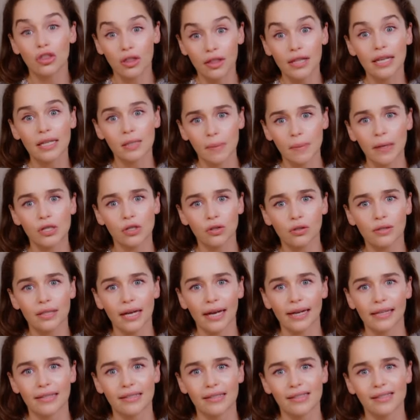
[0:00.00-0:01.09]
they're special
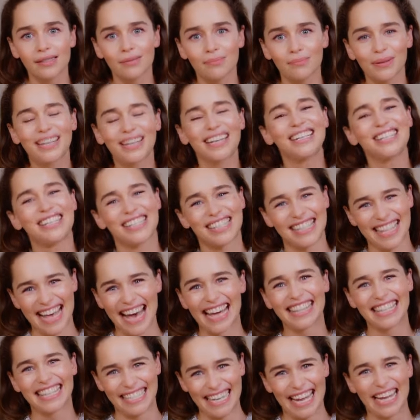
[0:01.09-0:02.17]
days, because
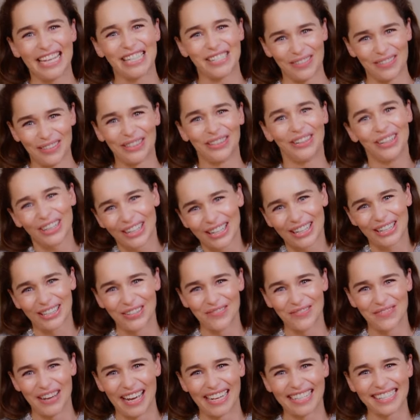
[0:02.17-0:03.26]
they're the days when you look at your
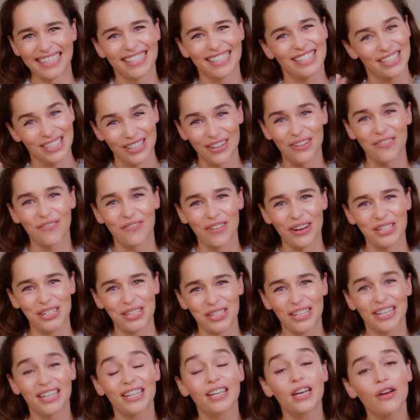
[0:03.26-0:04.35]
best because you got fresh,
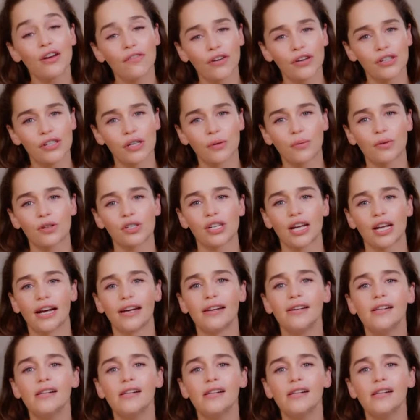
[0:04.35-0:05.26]
freshly washed hair.